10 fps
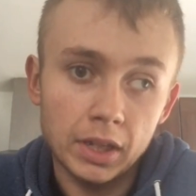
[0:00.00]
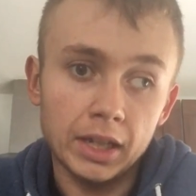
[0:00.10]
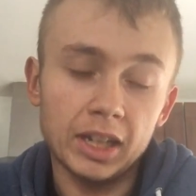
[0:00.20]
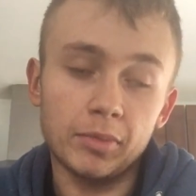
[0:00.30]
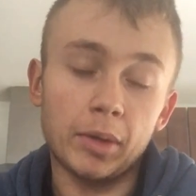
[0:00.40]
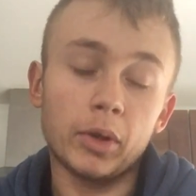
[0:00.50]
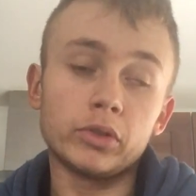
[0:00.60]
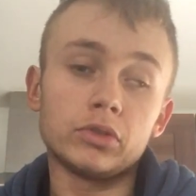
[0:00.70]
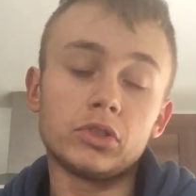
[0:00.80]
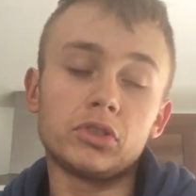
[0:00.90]
I'm
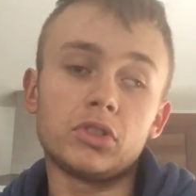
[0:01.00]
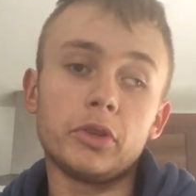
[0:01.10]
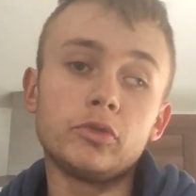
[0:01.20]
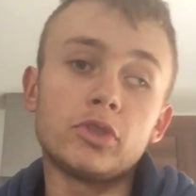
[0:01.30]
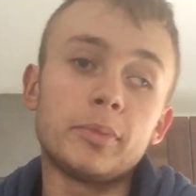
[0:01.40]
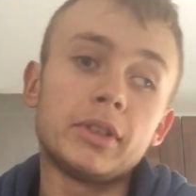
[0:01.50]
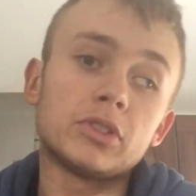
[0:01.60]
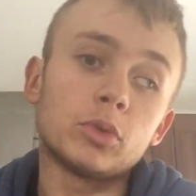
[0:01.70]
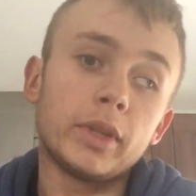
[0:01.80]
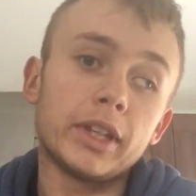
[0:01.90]
on 2 treat
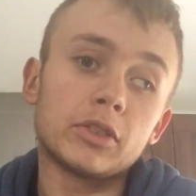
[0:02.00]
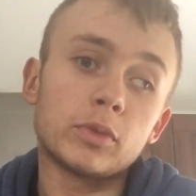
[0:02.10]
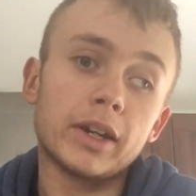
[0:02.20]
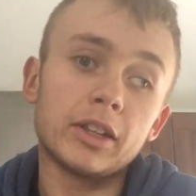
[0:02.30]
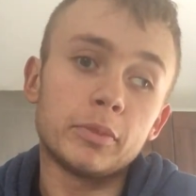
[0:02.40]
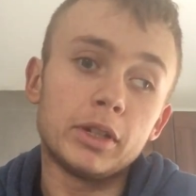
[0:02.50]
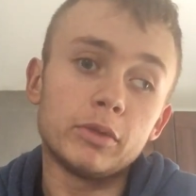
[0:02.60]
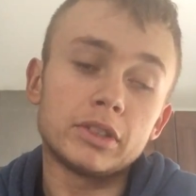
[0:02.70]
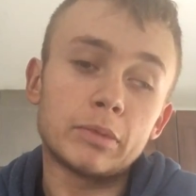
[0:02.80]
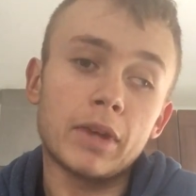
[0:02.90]
meals a week as well at the minute,
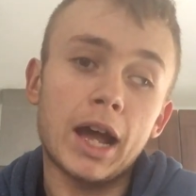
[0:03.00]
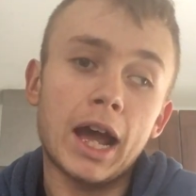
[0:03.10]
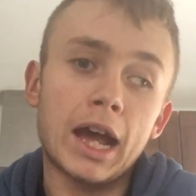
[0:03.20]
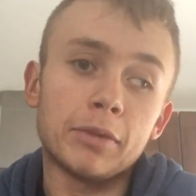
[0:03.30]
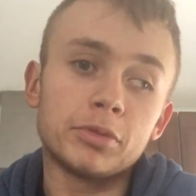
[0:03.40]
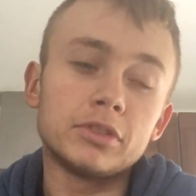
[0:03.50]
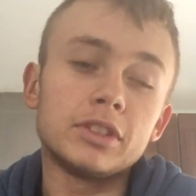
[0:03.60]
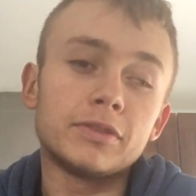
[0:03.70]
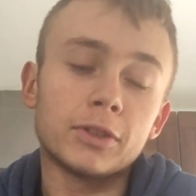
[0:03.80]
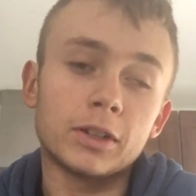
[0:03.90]
which I'm
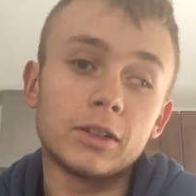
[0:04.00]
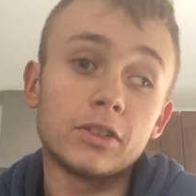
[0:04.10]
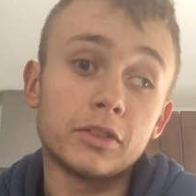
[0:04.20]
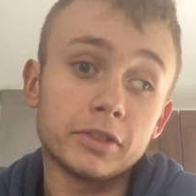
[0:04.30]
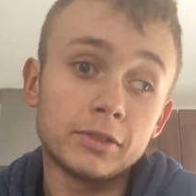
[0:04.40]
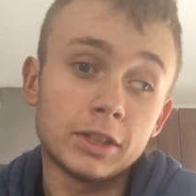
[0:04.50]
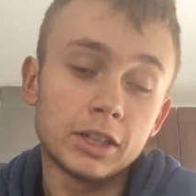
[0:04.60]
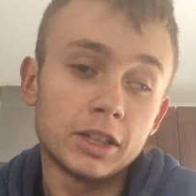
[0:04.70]
absolutely fucking loving.